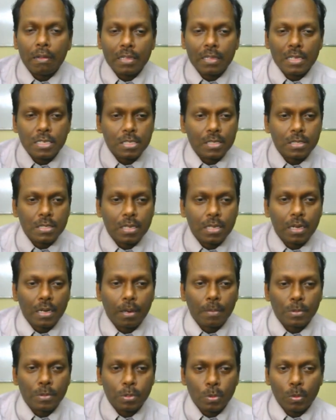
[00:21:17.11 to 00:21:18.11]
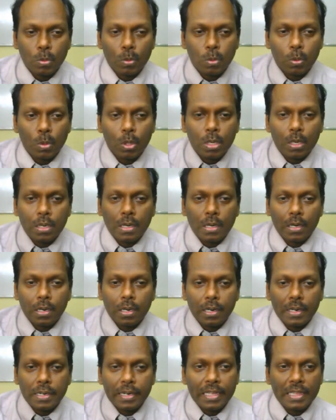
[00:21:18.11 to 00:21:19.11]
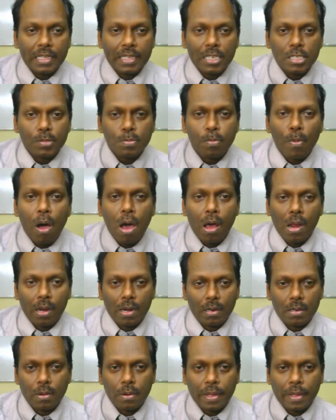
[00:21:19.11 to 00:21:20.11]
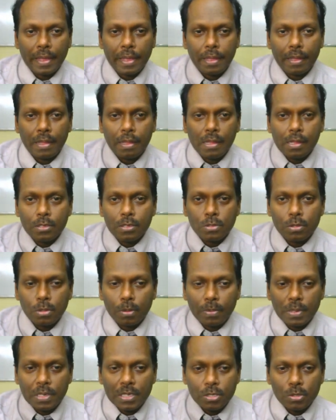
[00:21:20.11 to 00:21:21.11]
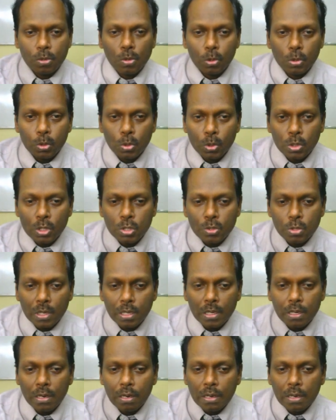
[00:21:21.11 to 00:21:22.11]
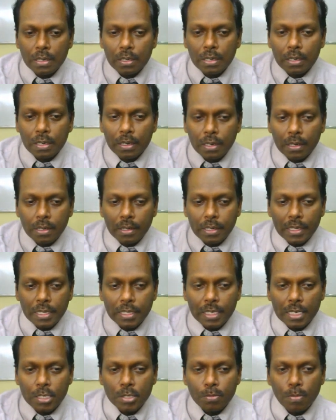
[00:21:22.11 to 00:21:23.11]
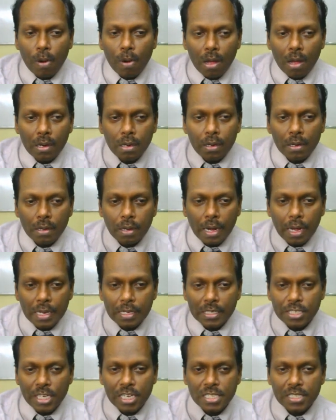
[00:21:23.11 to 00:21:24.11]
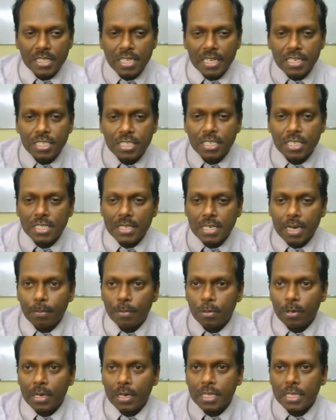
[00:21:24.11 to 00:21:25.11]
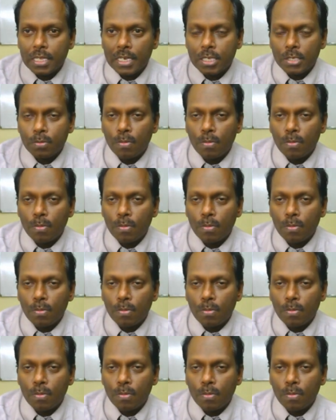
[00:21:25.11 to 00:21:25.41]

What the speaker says: this to T3 small. Okay, so please go through this one. T3 small. I'll change the instance type to T3